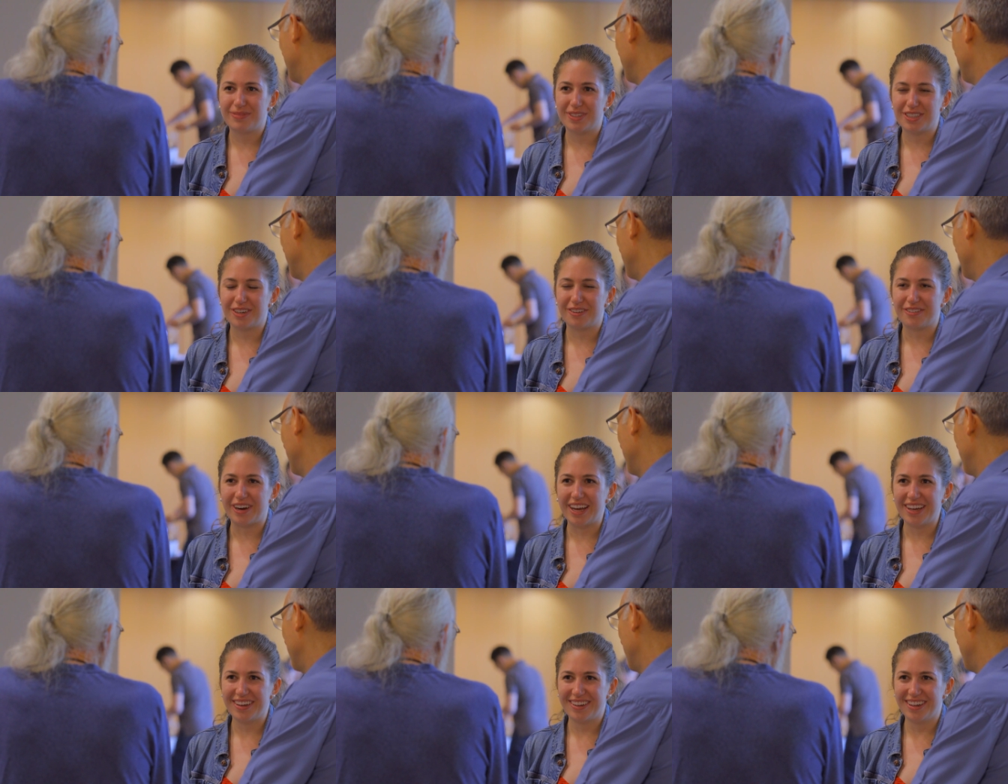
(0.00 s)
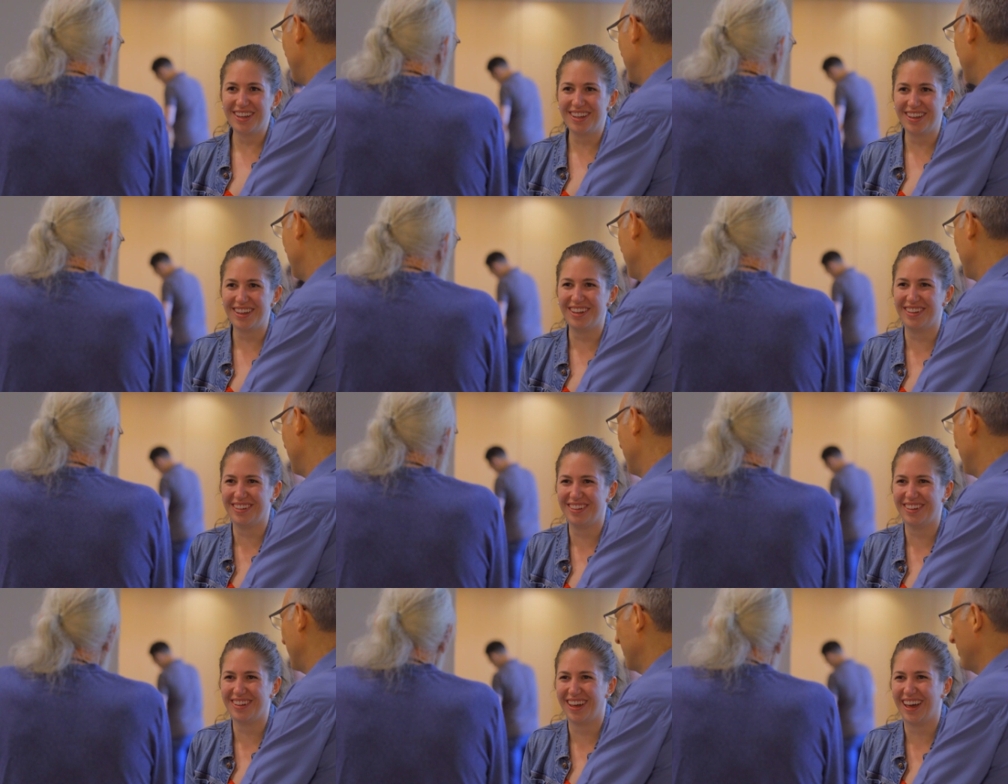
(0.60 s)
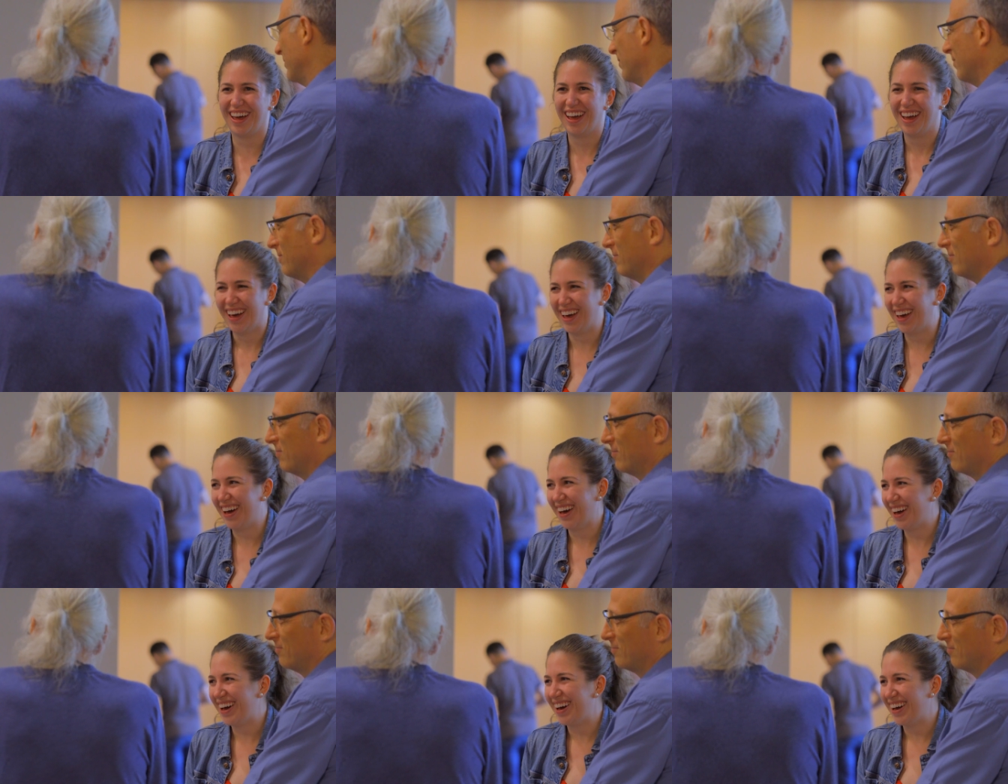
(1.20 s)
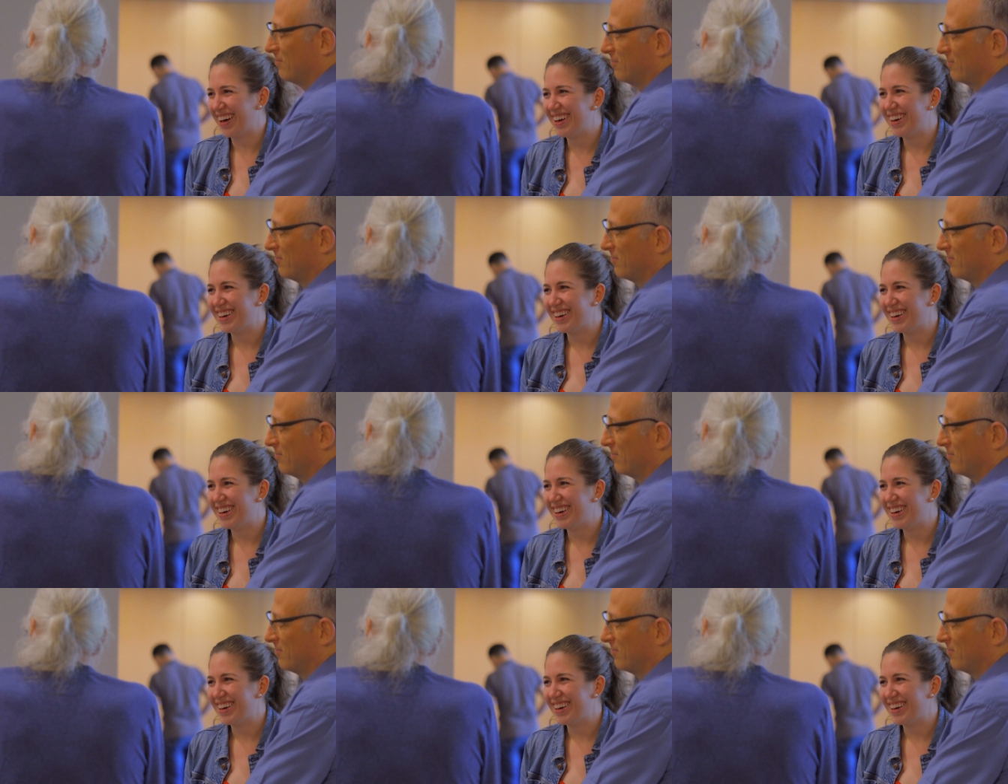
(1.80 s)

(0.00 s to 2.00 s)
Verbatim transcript: and the faculty. It gives you a sense